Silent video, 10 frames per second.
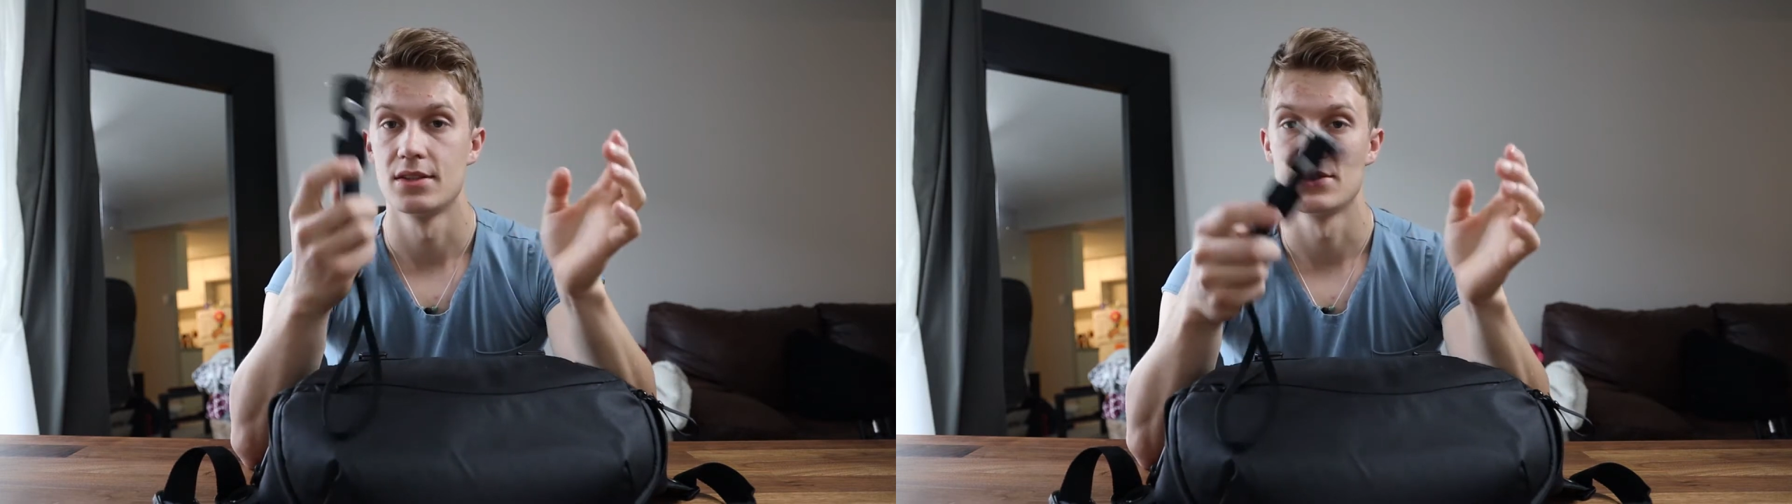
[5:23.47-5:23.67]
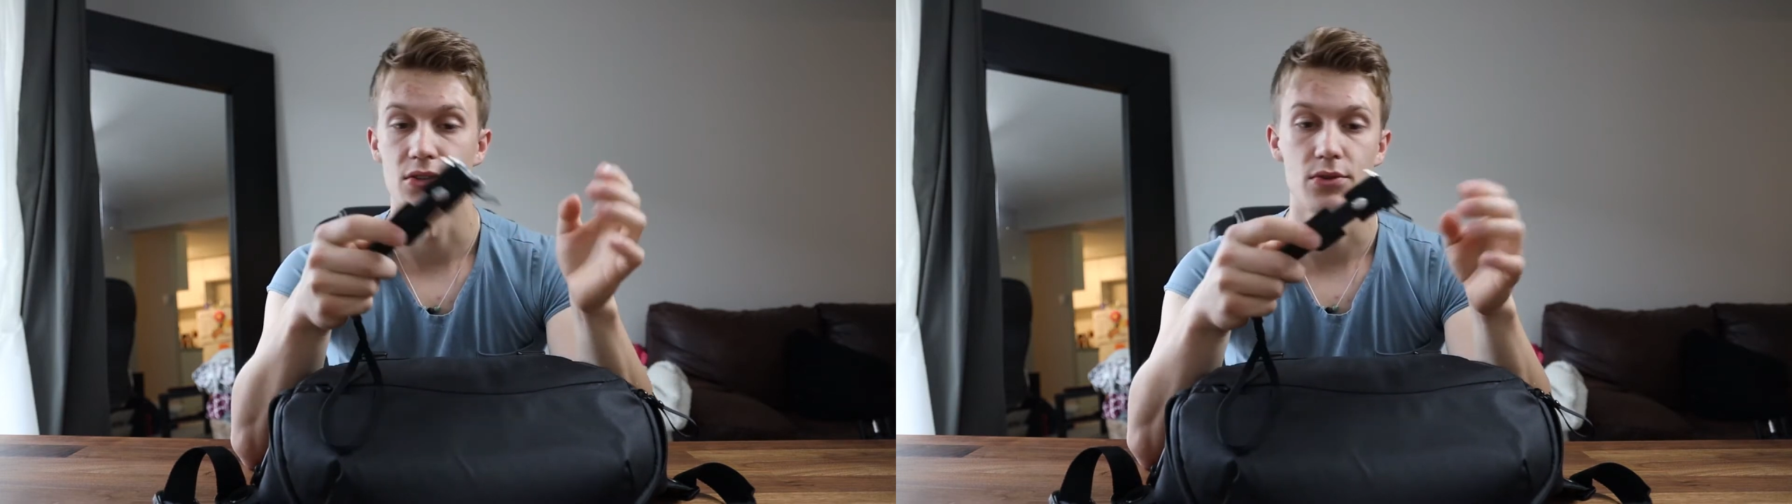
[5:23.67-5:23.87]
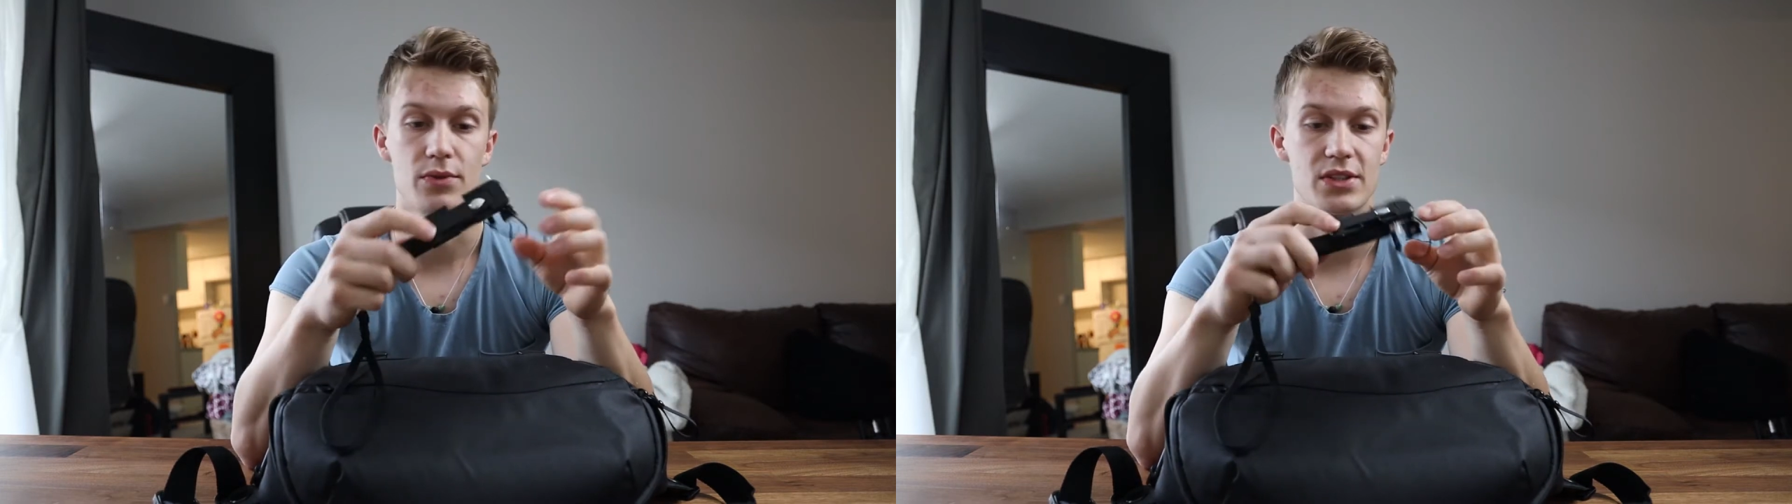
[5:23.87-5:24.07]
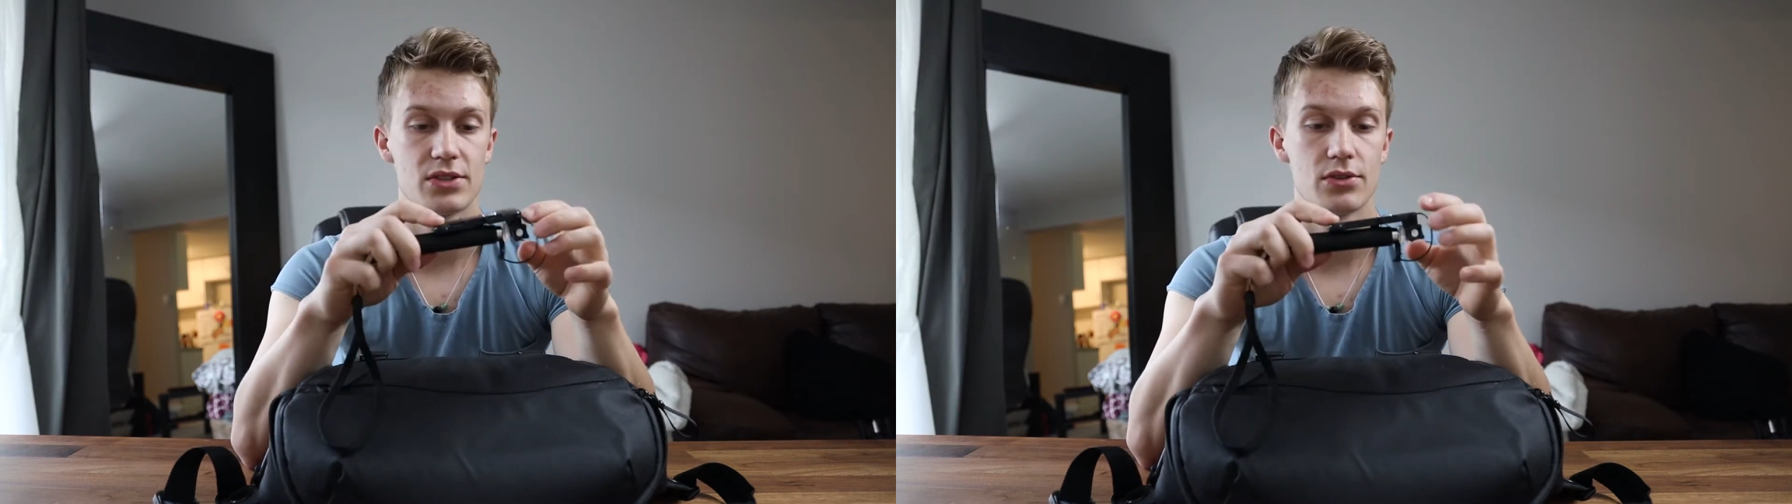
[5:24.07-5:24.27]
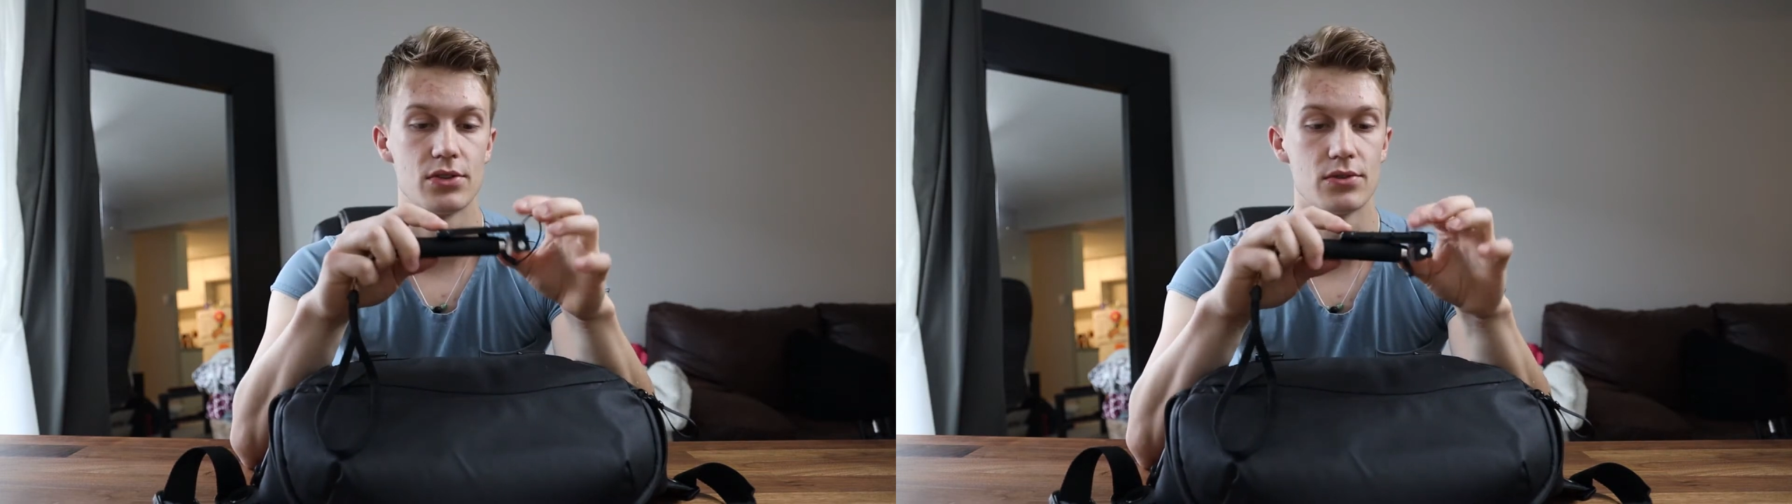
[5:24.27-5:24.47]
So we
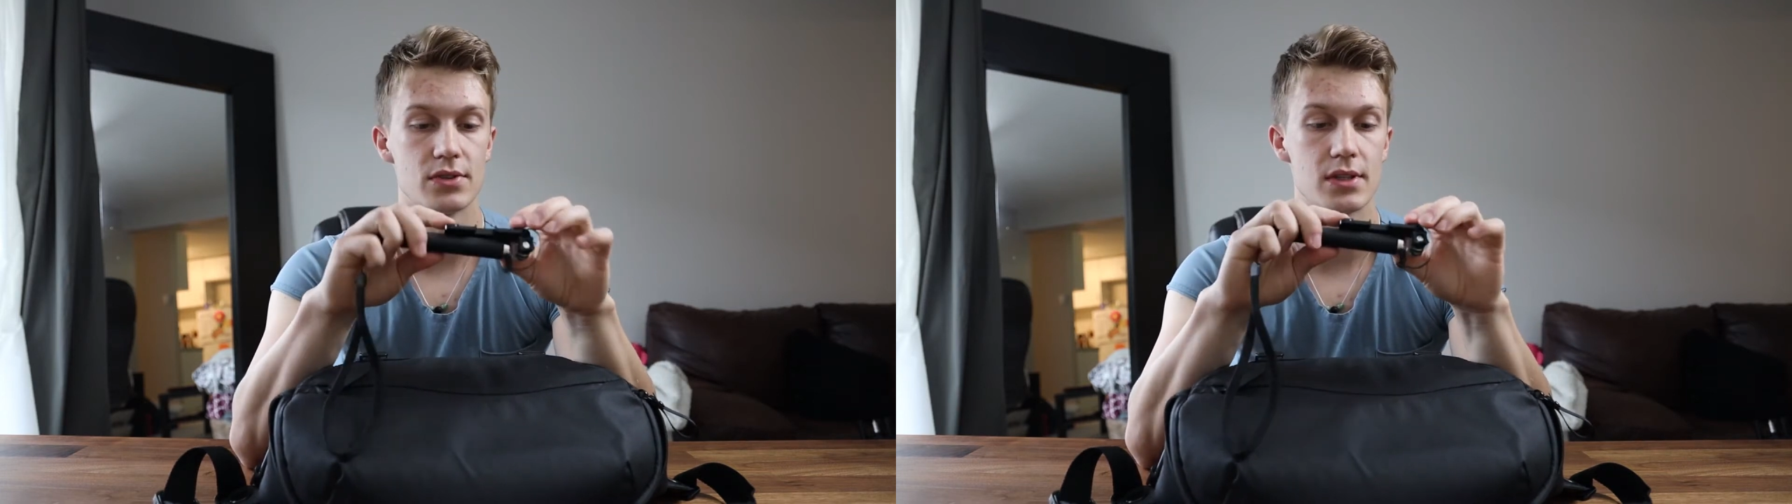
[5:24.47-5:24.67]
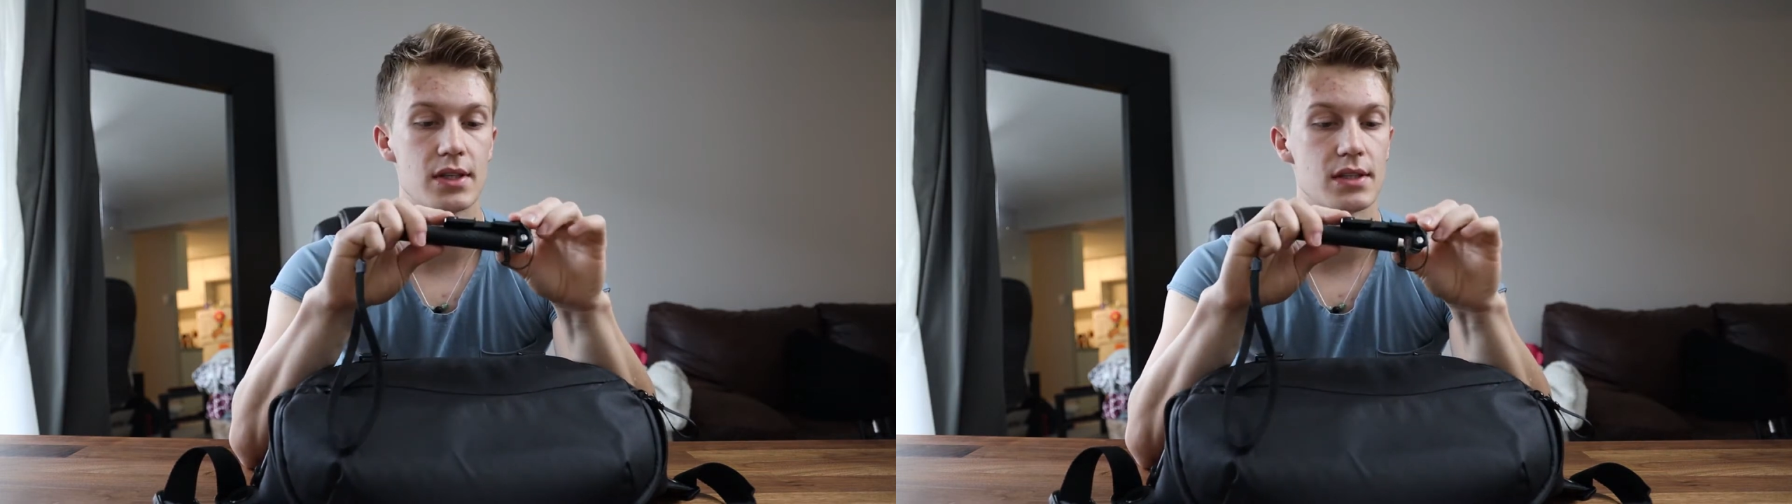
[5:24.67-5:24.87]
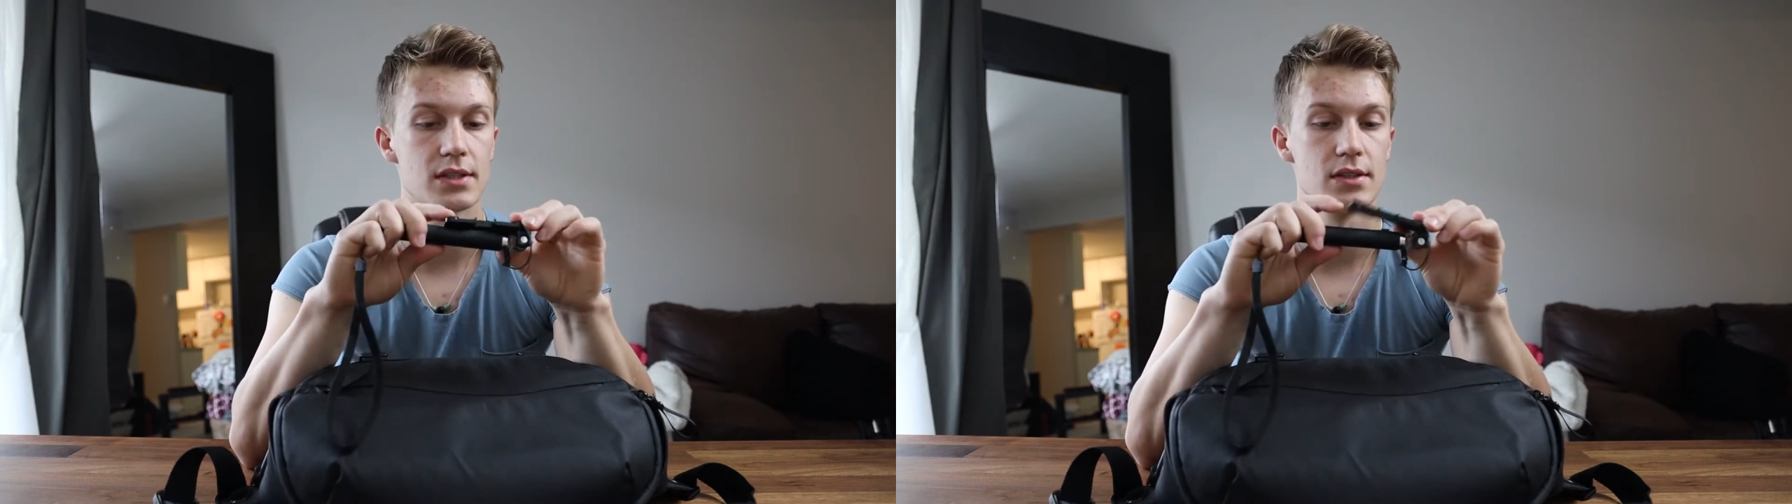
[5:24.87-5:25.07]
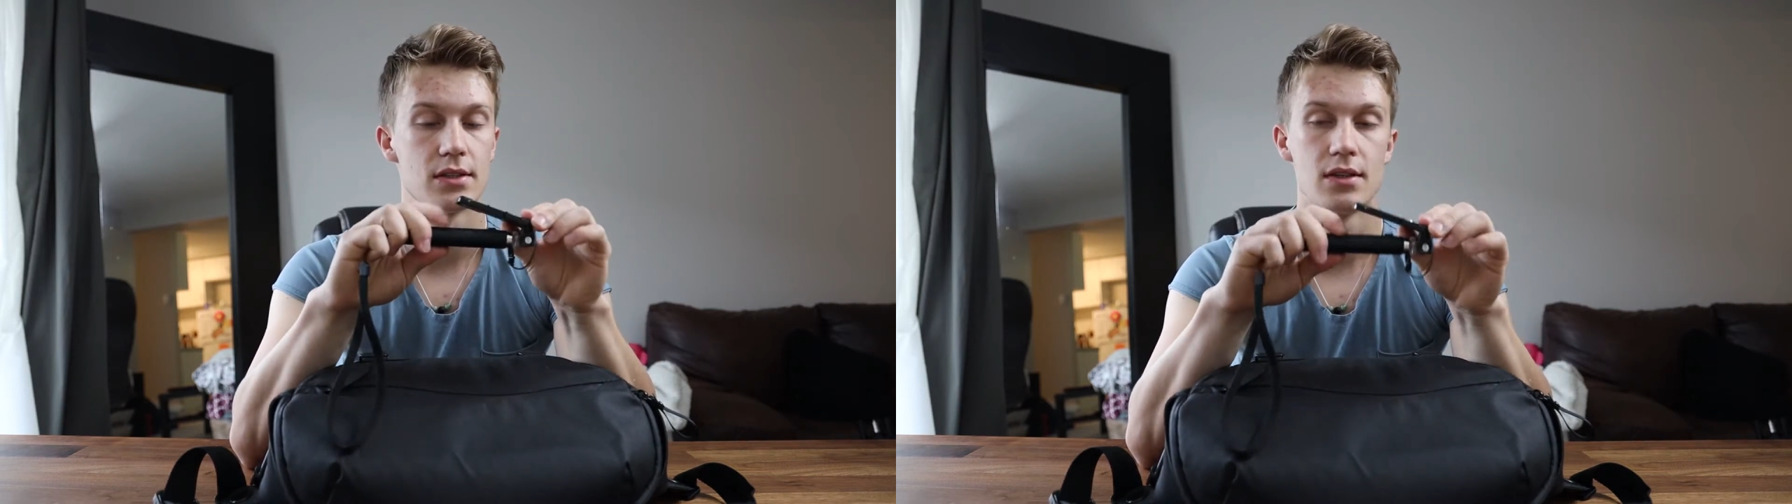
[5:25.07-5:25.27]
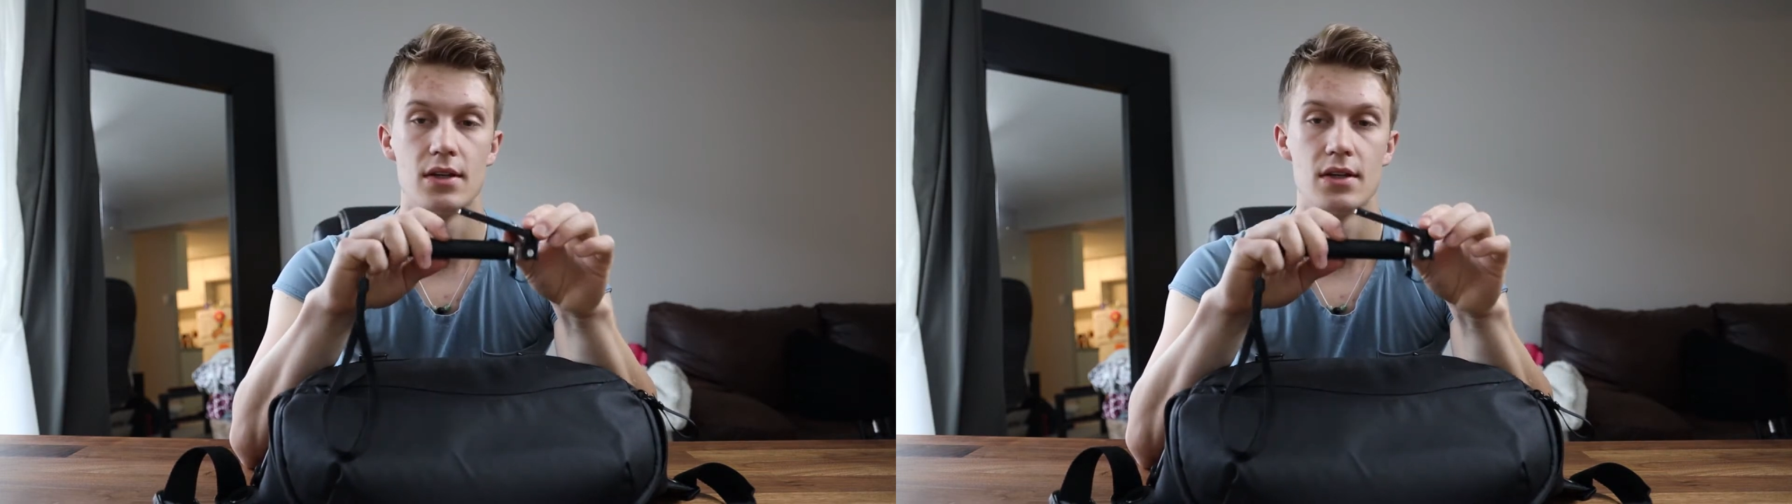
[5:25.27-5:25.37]
still use this